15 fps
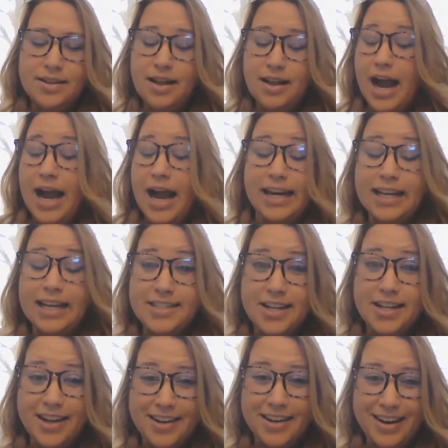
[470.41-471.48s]
I had to get it
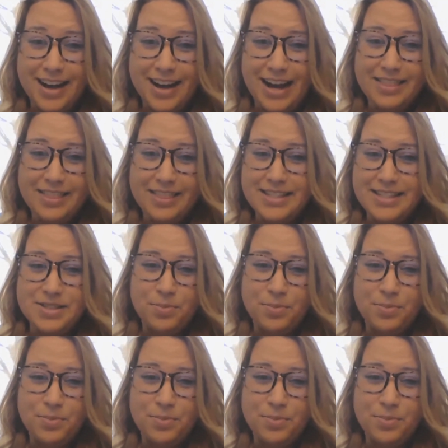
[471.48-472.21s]
done. That's what it